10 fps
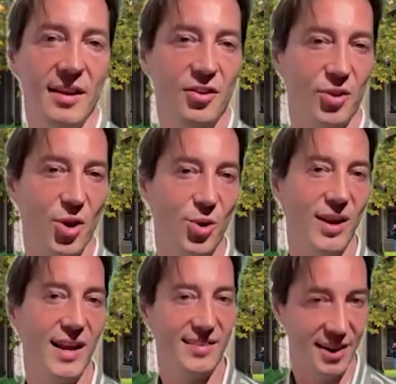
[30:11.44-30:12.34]

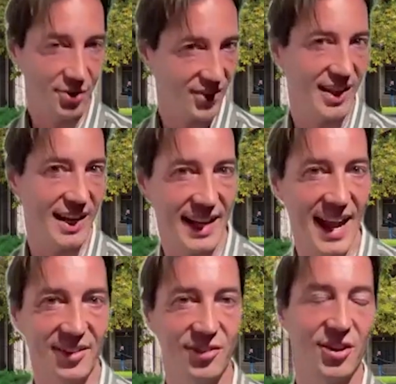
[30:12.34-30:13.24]
So it's interesting.
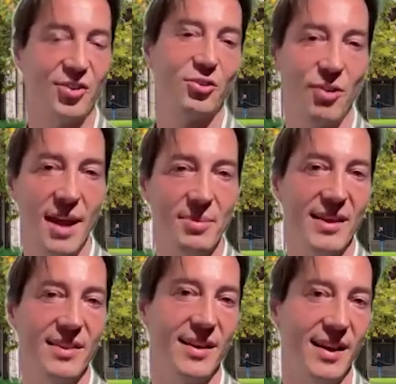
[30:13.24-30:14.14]
Dan's
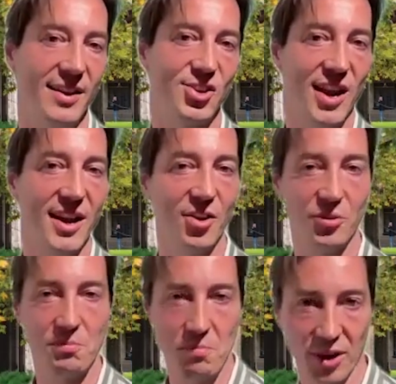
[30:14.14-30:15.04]
describing there
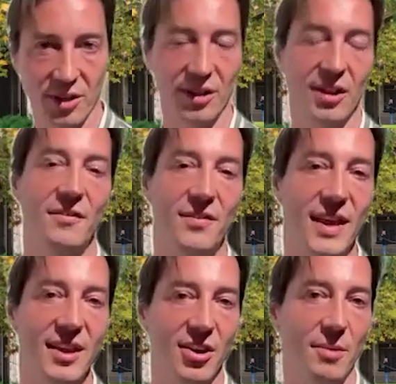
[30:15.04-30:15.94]
China's model of
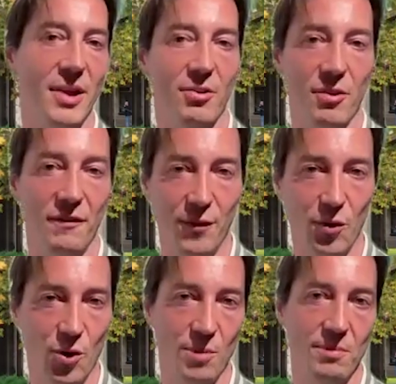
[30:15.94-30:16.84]
economic
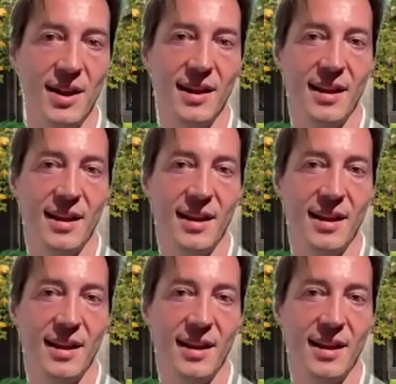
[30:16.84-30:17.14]
reform